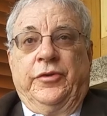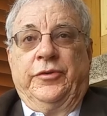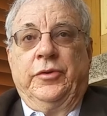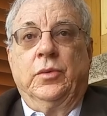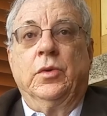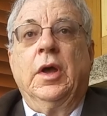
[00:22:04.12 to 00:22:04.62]
is
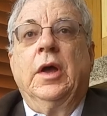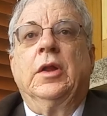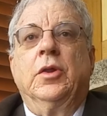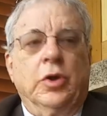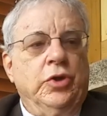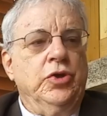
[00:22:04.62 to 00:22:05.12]
to
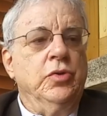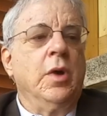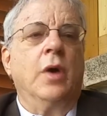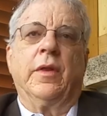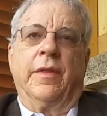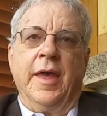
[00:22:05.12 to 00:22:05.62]
look, you
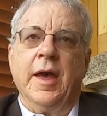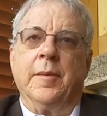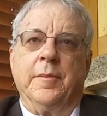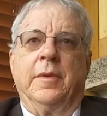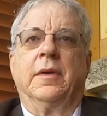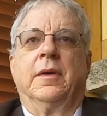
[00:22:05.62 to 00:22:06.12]
go to them
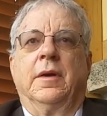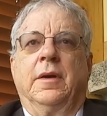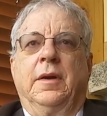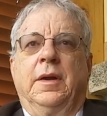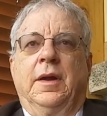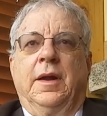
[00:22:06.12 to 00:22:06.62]

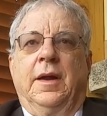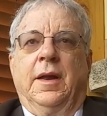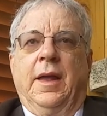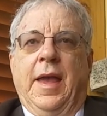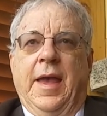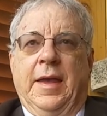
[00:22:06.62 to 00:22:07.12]
mm-hmm.
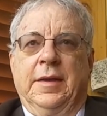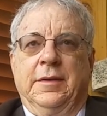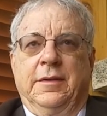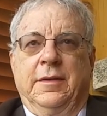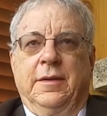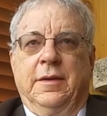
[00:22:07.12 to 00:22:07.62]

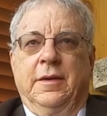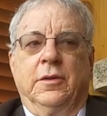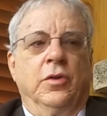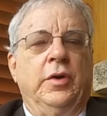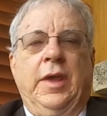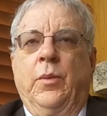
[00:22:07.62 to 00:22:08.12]
and
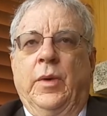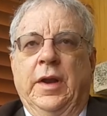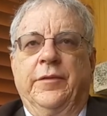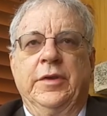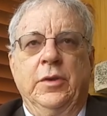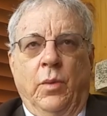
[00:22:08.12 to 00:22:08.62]
look at
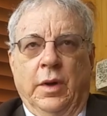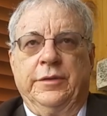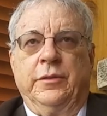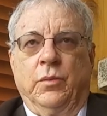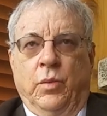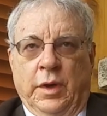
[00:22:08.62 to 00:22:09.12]
whatever you want
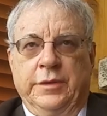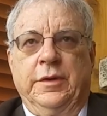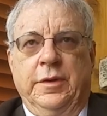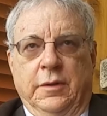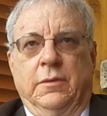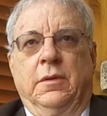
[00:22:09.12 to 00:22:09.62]
want to
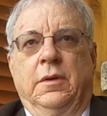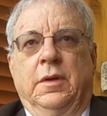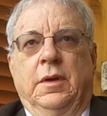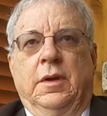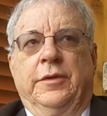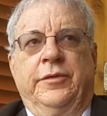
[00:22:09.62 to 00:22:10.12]
do.
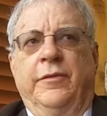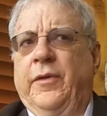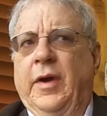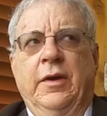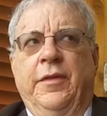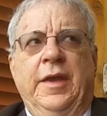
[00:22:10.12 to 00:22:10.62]
So
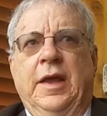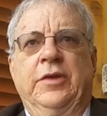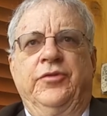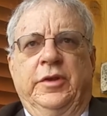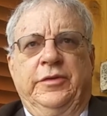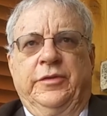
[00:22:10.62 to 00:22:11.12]
far, I don't think any
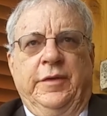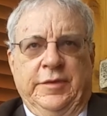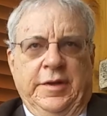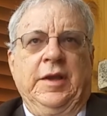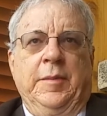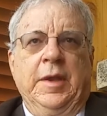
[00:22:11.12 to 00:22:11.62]
judge has ever
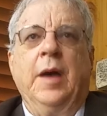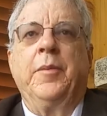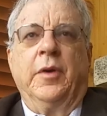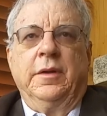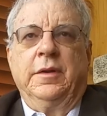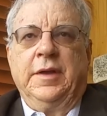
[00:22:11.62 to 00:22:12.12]
taken me
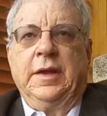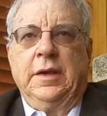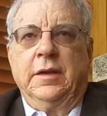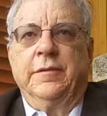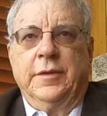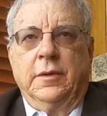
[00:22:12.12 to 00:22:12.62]
up on
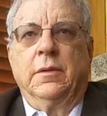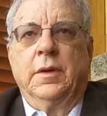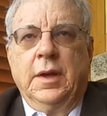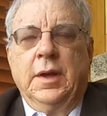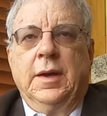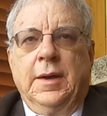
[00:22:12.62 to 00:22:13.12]
taking a view.
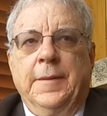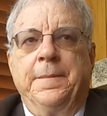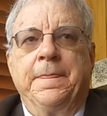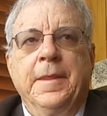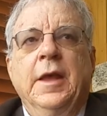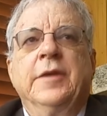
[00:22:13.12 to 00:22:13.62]
Um,
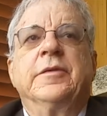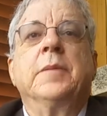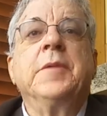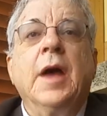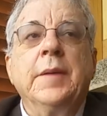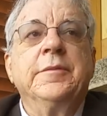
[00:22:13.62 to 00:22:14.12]

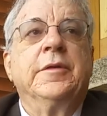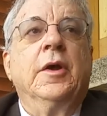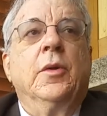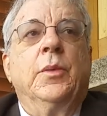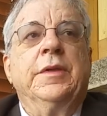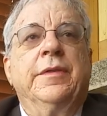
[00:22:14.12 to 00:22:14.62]
sometimes
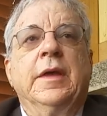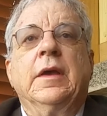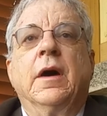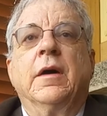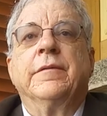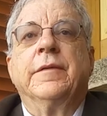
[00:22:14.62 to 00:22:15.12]
we think
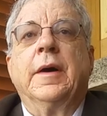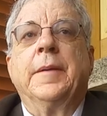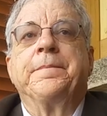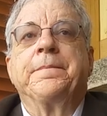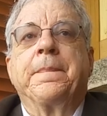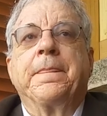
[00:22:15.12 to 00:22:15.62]
of,
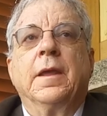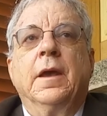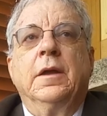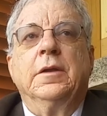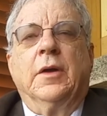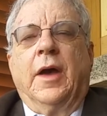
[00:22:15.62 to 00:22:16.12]
um,
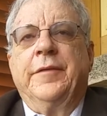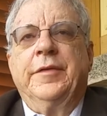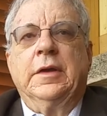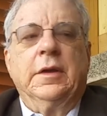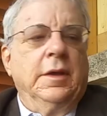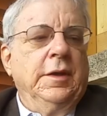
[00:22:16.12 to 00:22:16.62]
you know,
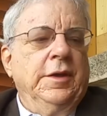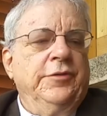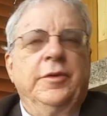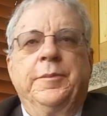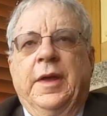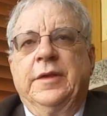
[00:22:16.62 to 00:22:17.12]
having
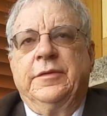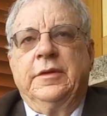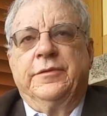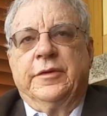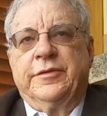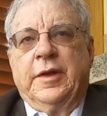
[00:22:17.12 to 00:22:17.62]

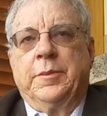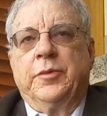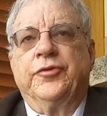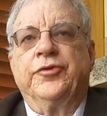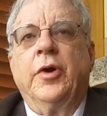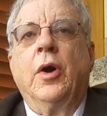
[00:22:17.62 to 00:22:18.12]
chimpanzees, for
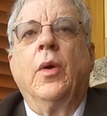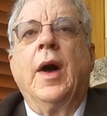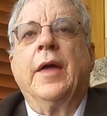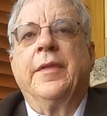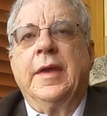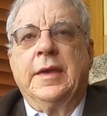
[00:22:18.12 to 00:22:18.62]
example, show
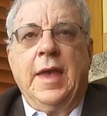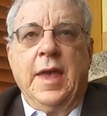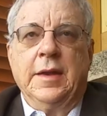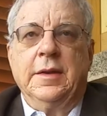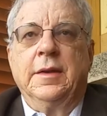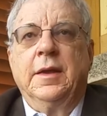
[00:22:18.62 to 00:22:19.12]
how they
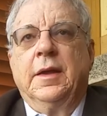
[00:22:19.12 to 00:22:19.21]
can